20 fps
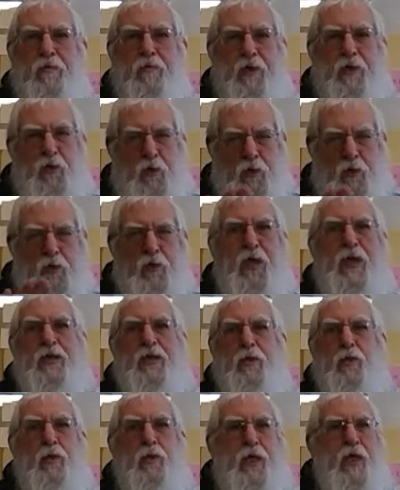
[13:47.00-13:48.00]
But it also
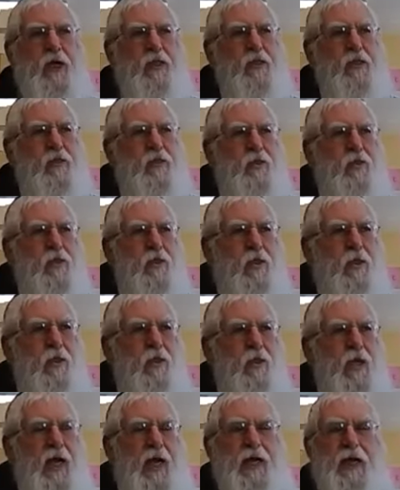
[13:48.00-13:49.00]
has the word Es.
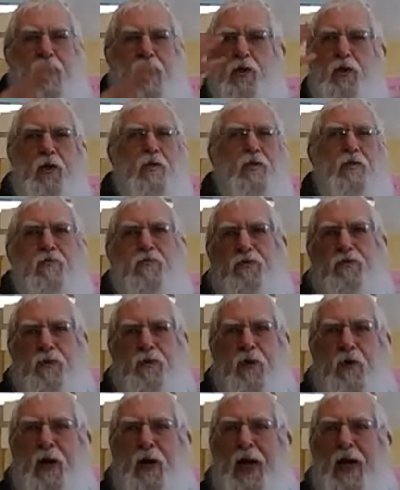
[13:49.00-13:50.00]
And he couldn't
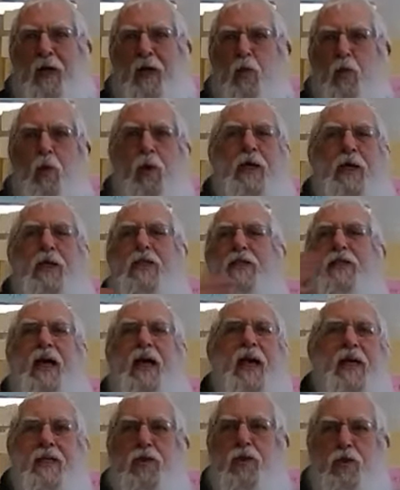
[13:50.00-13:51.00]
figure out what is
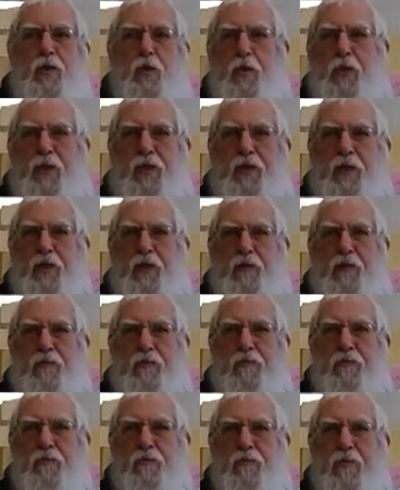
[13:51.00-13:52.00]
the Es doing there.
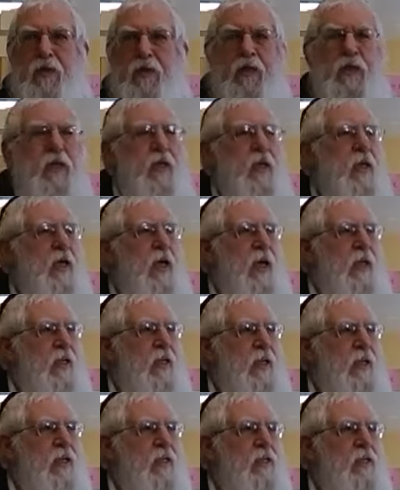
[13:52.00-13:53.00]

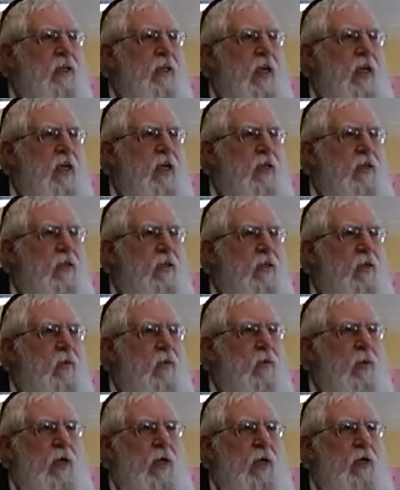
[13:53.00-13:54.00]
And then he said,
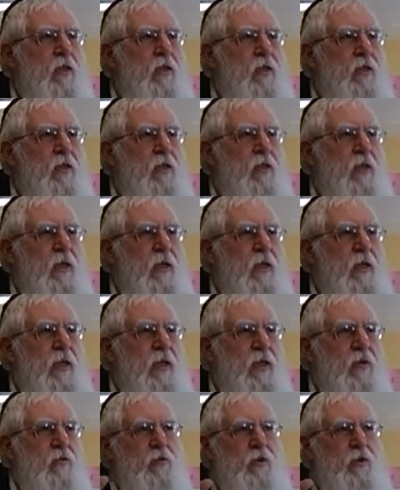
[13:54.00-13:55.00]
well,
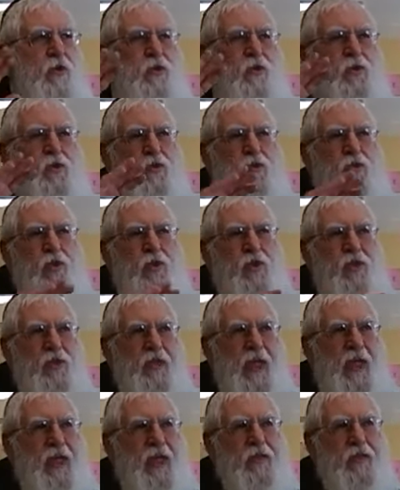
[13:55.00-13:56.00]
if this is
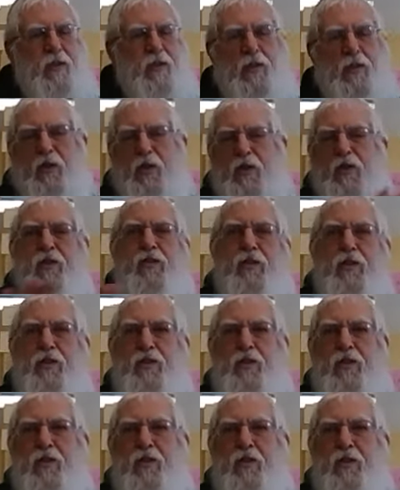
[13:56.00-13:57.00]
not
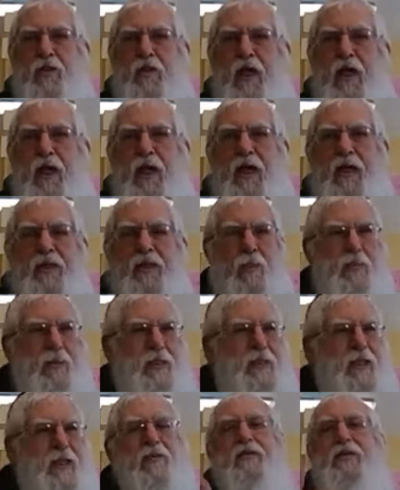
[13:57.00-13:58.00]
consistent, that
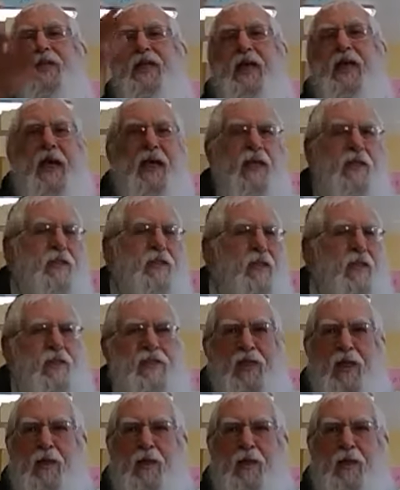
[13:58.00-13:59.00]
means everything else I
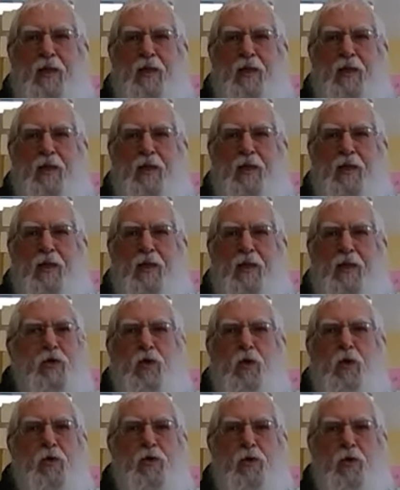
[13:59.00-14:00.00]
said before is
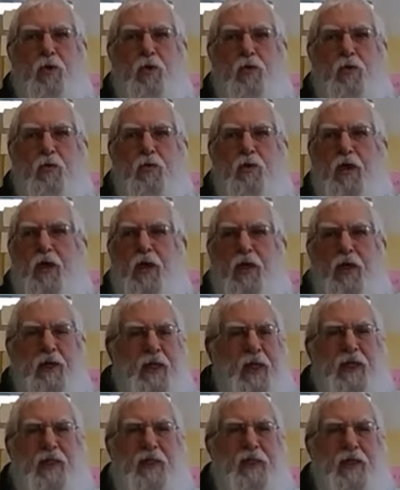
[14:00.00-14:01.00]
also
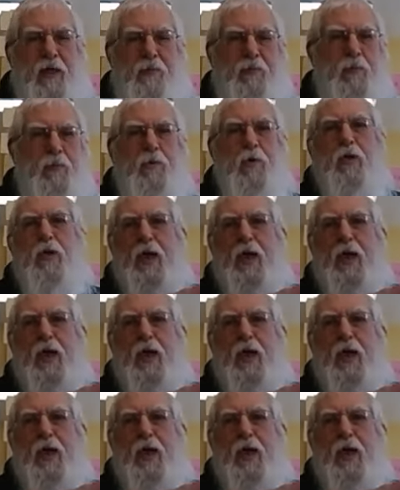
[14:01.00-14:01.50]
not acceptable.